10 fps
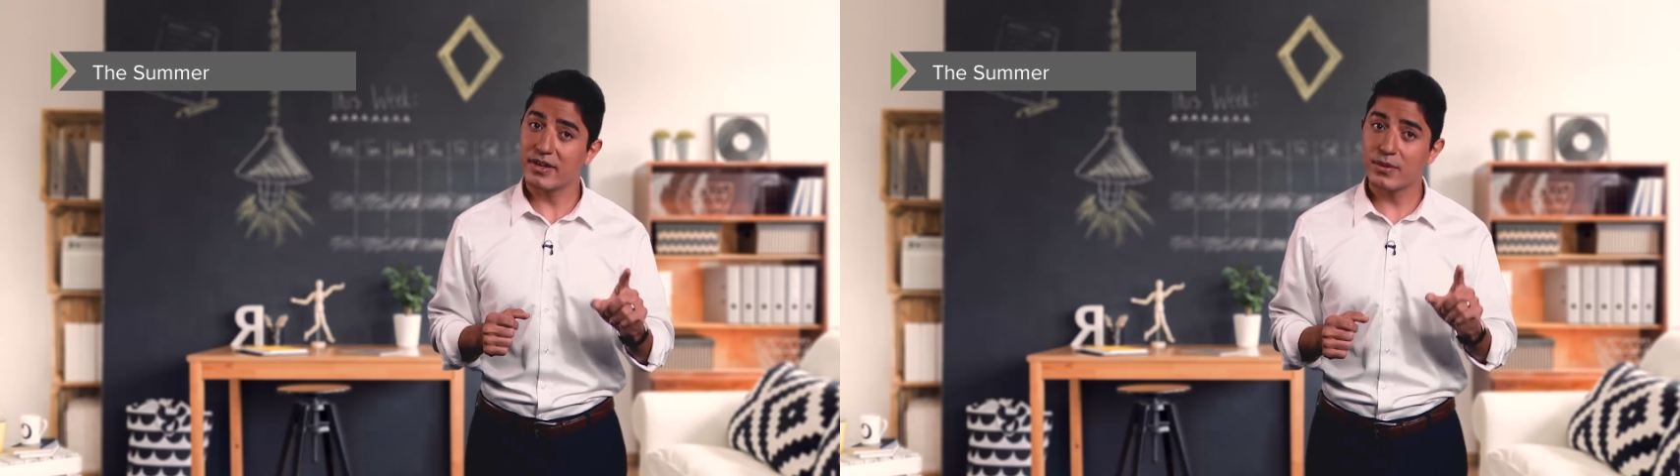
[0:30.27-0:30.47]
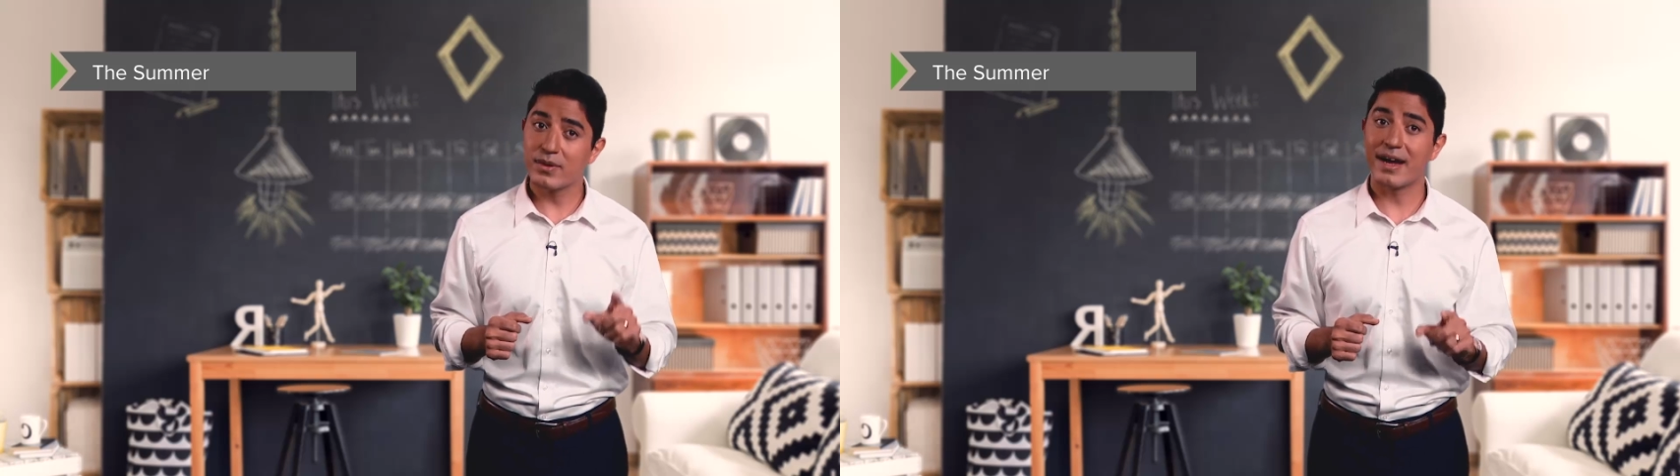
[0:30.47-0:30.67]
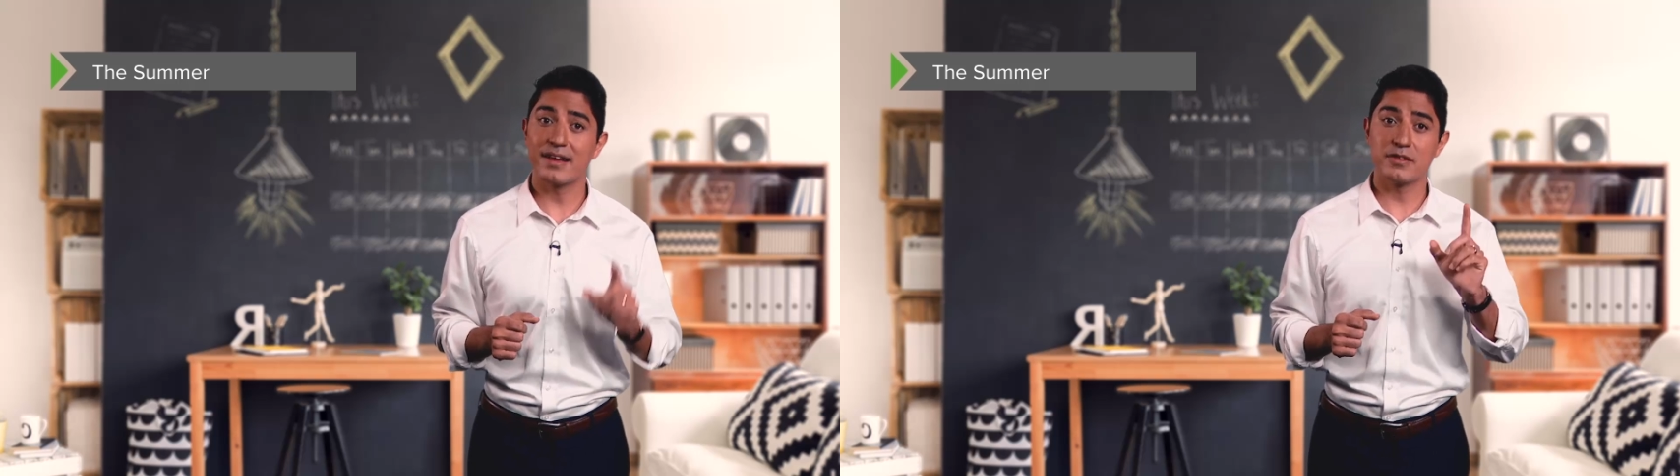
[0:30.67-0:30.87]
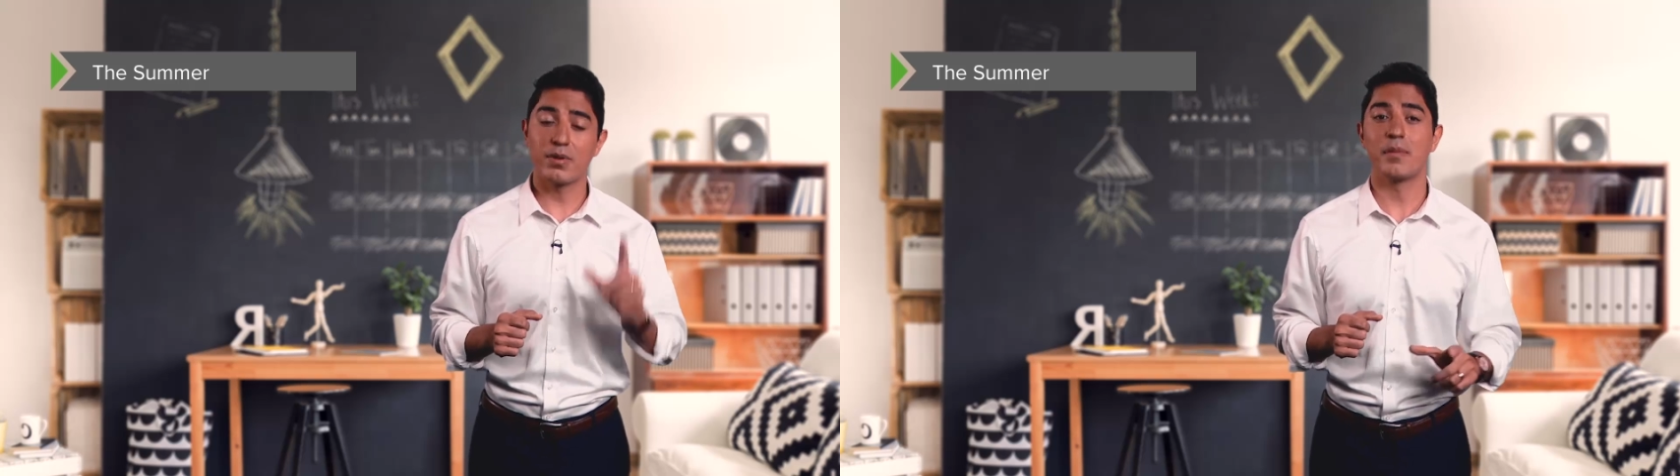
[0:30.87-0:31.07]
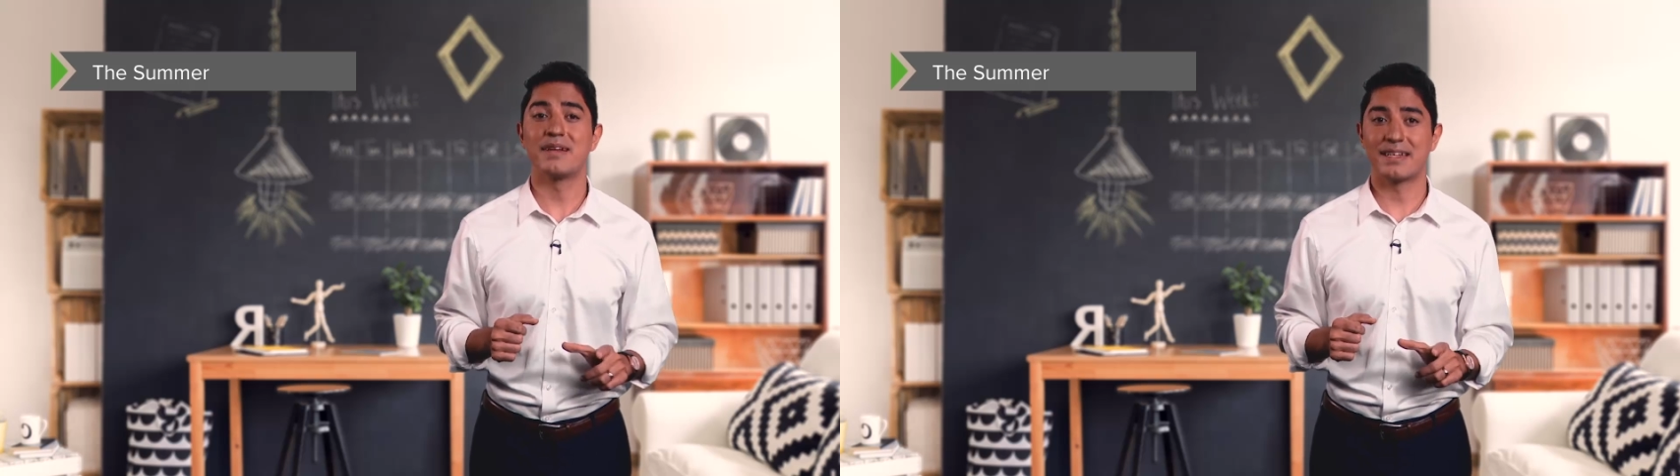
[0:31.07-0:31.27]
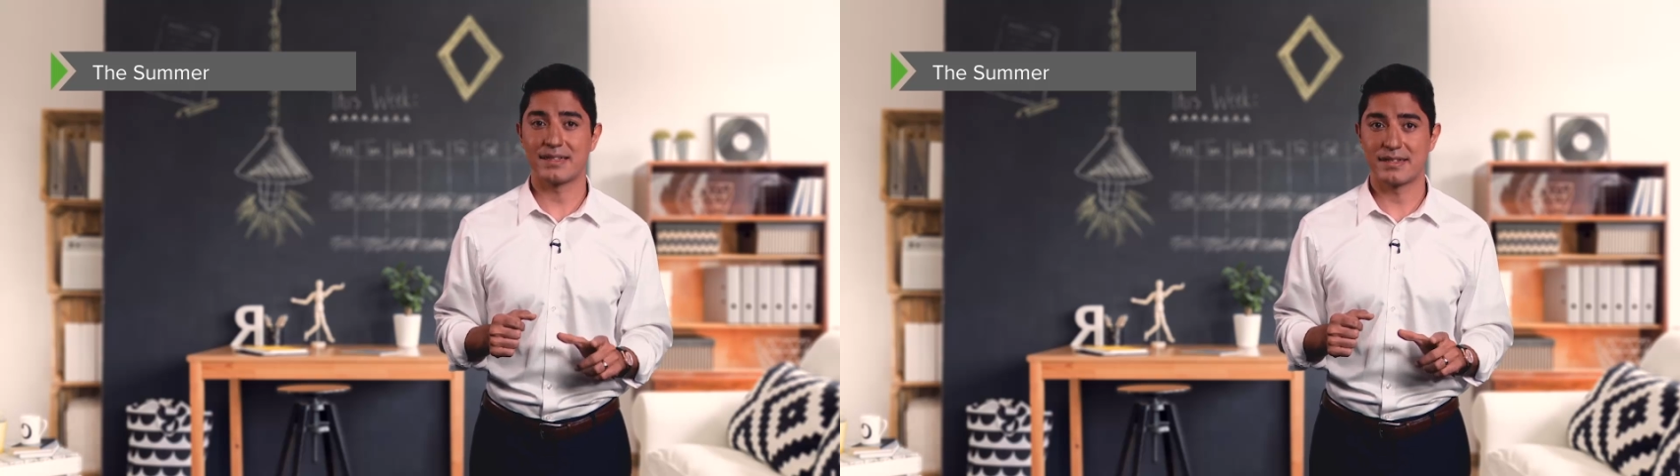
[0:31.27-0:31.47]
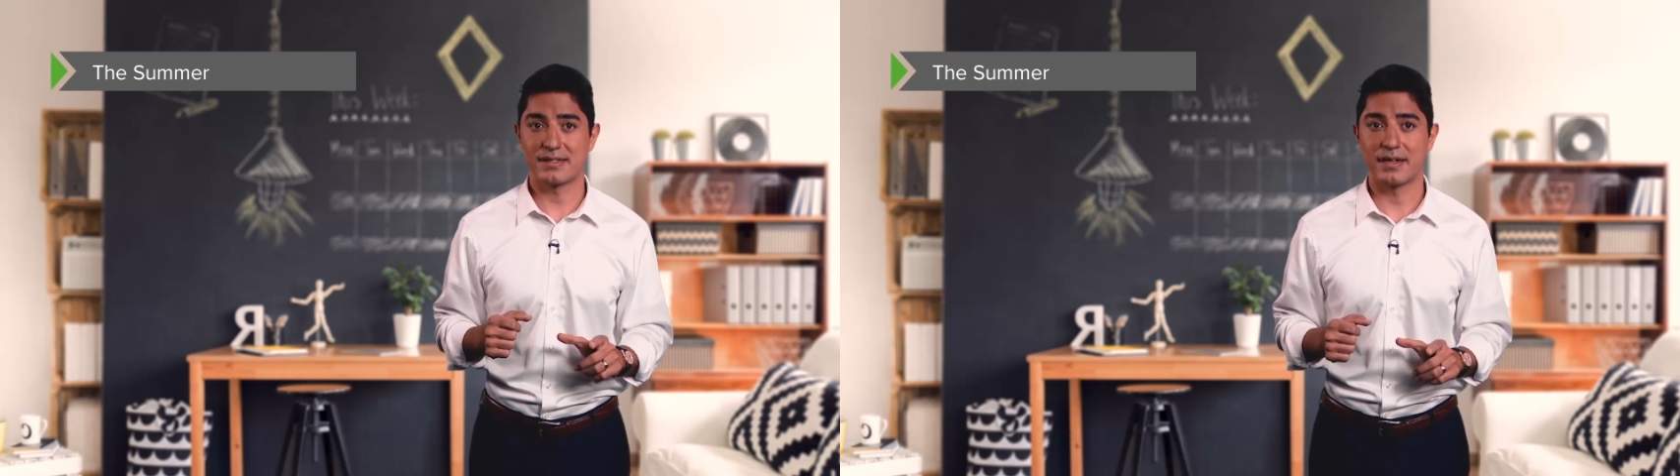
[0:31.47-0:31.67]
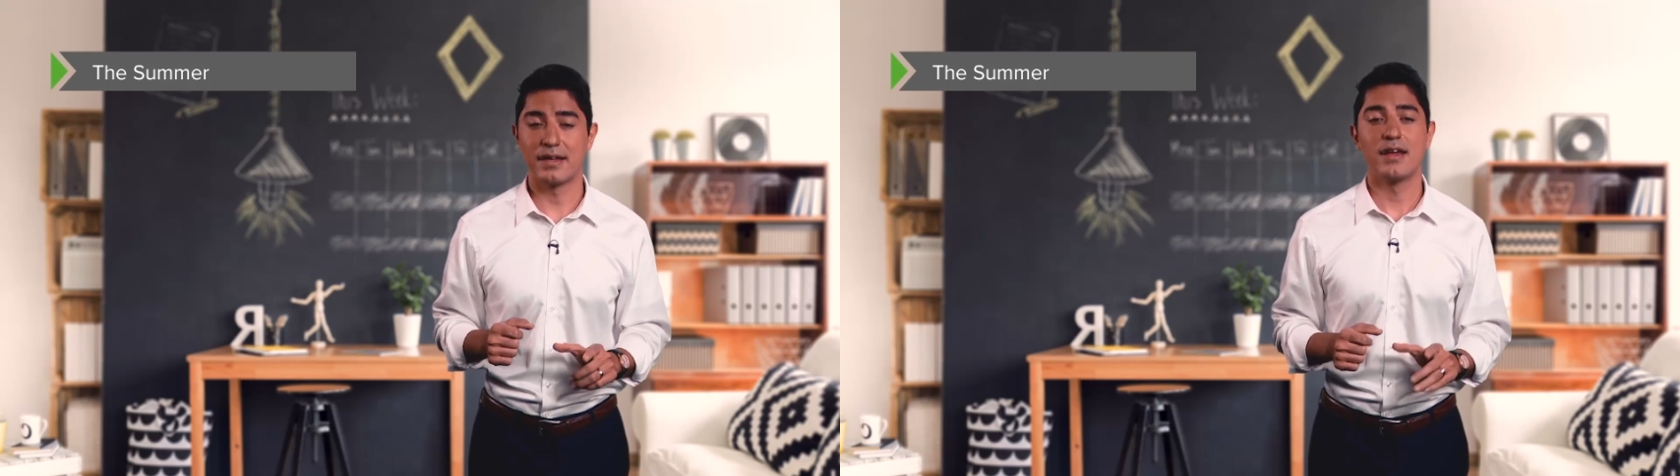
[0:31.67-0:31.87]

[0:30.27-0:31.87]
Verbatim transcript: you guys, you probably didn't listen.